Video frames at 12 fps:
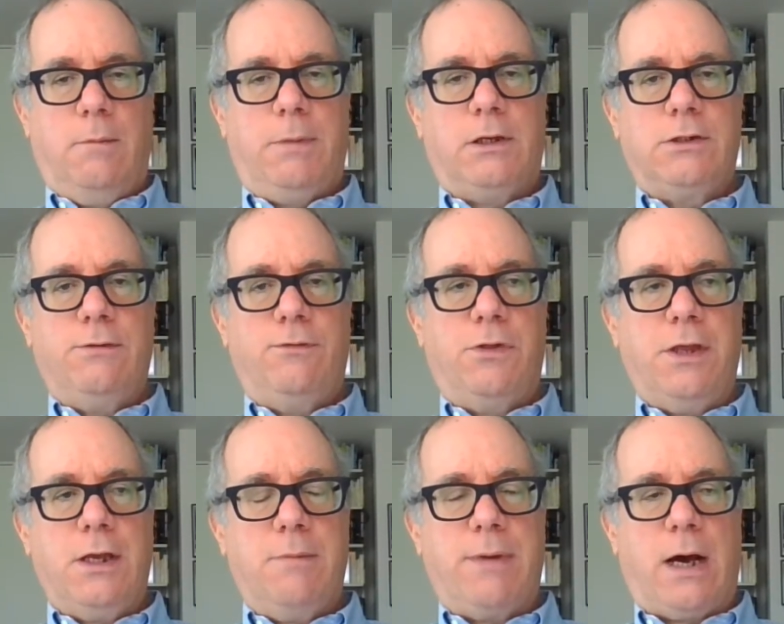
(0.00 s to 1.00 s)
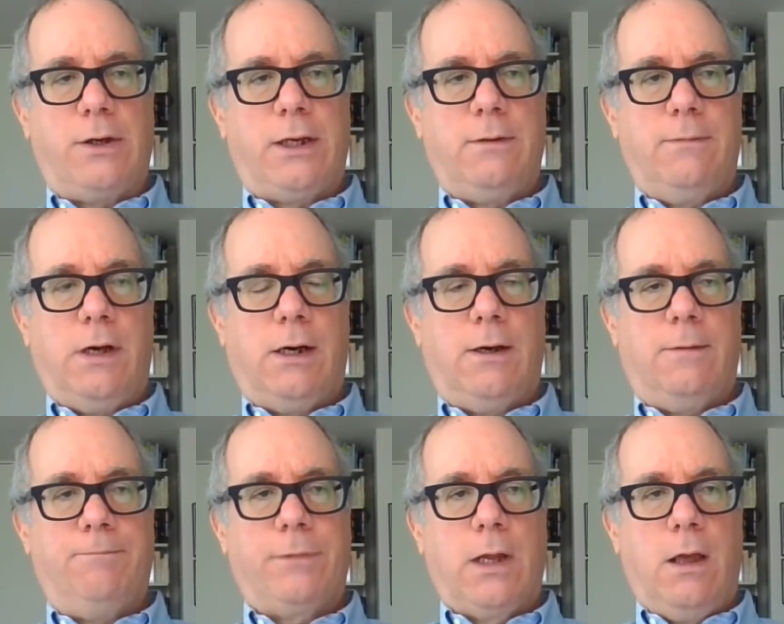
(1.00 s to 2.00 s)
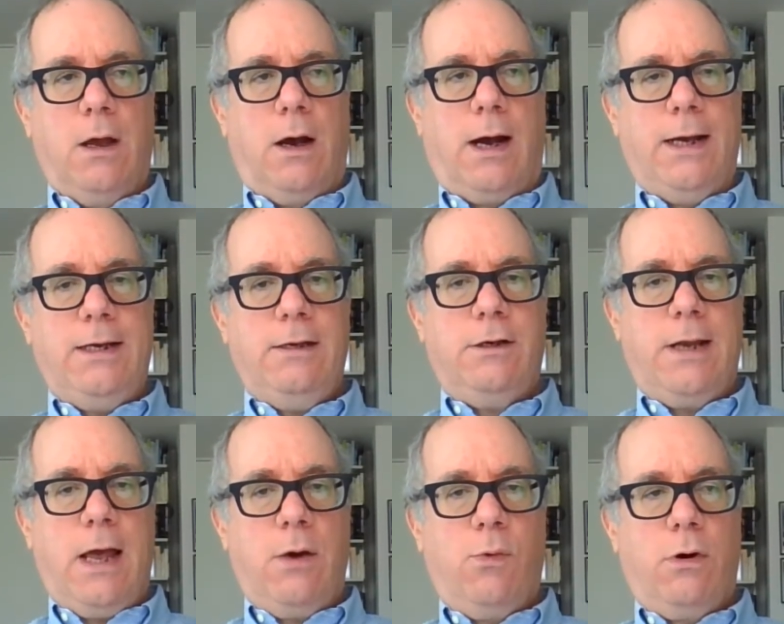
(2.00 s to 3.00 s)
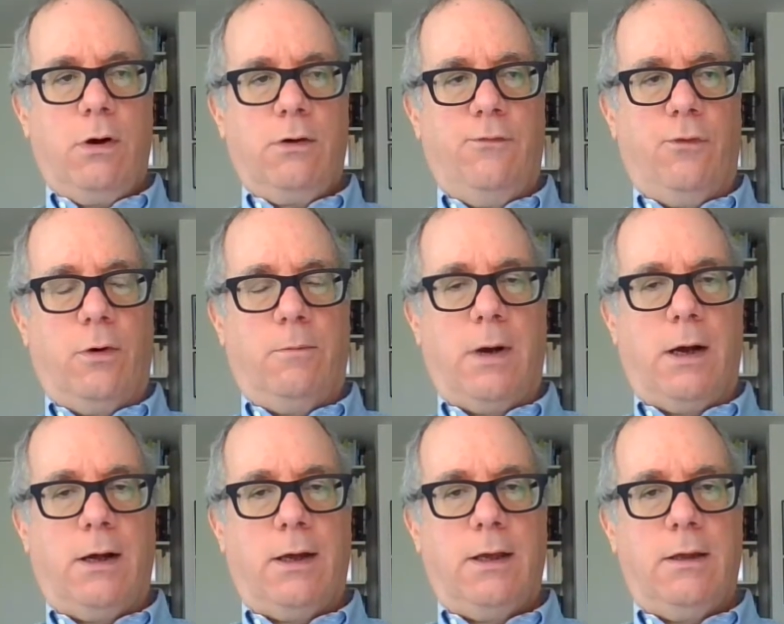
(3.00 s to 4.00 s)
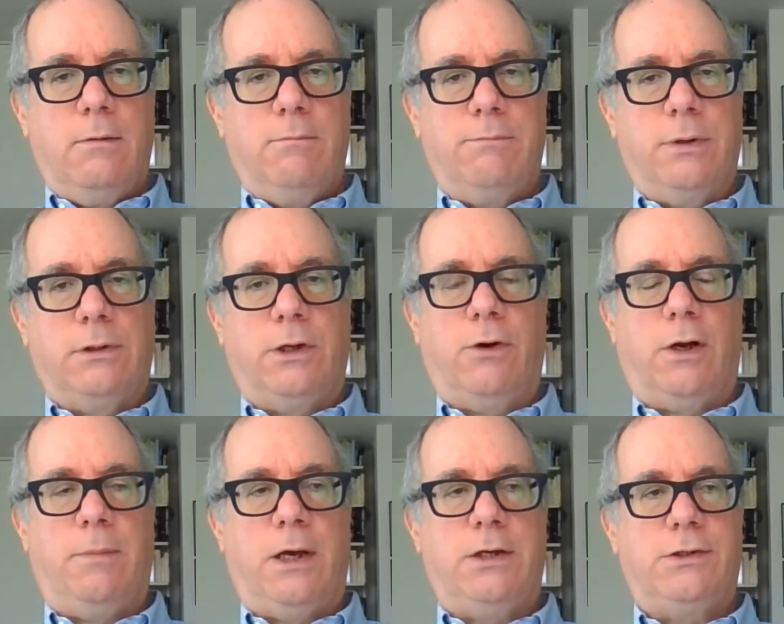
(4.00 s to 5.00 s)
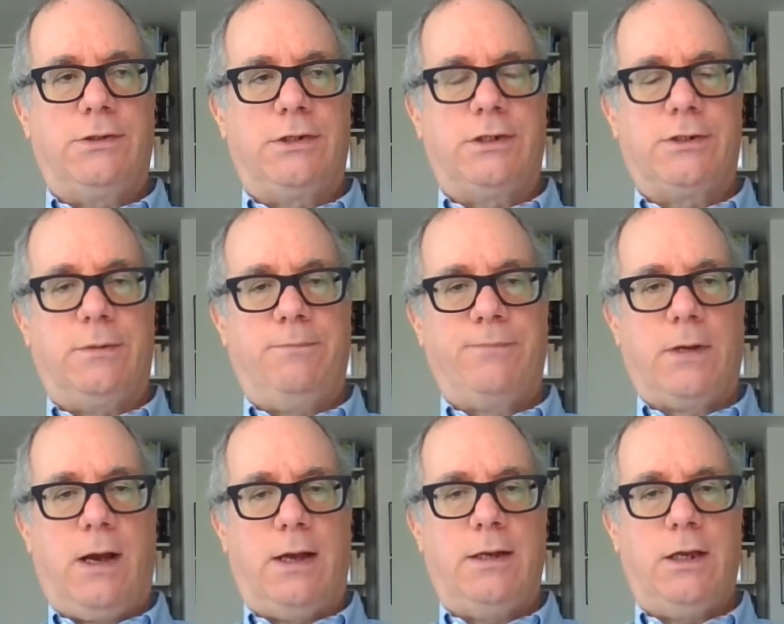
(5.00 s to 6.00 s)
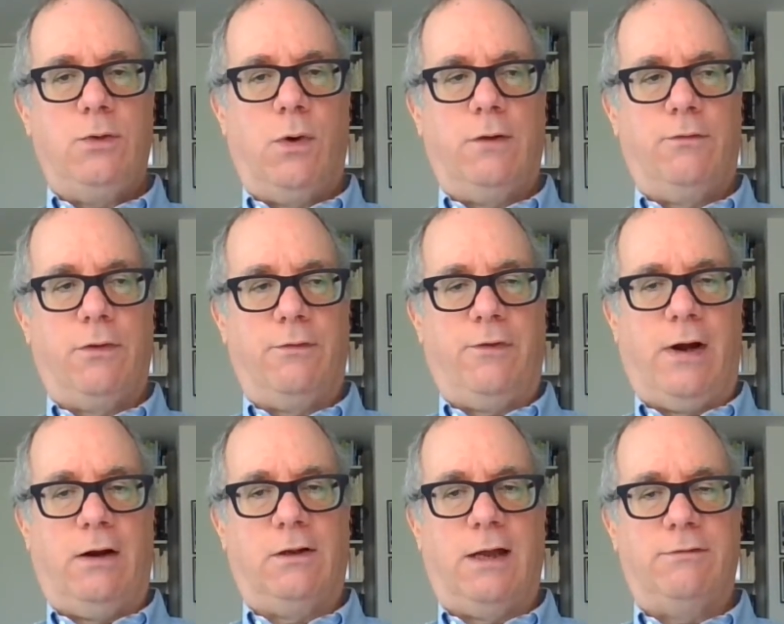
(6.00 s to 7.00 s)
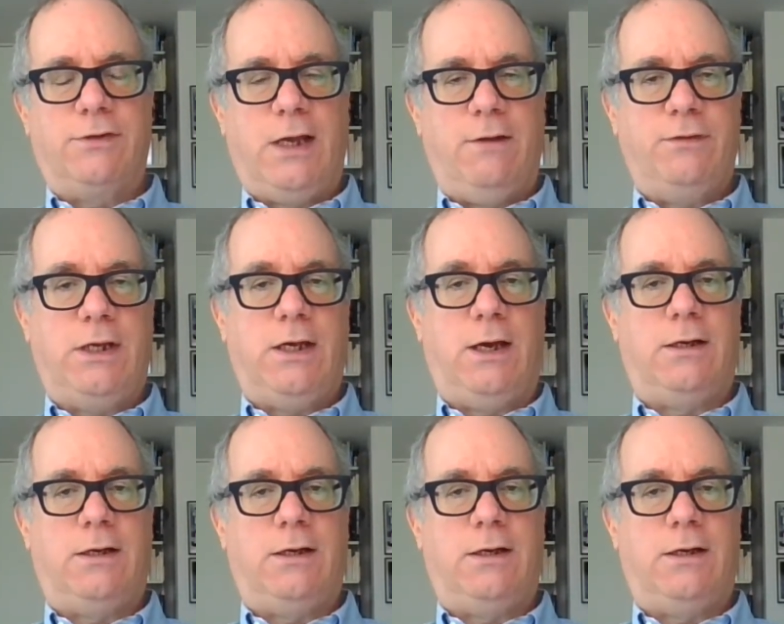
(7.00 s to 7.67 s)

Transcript: Because if you think about it, I need a network for my building automation system. I need one for the fire and life safety.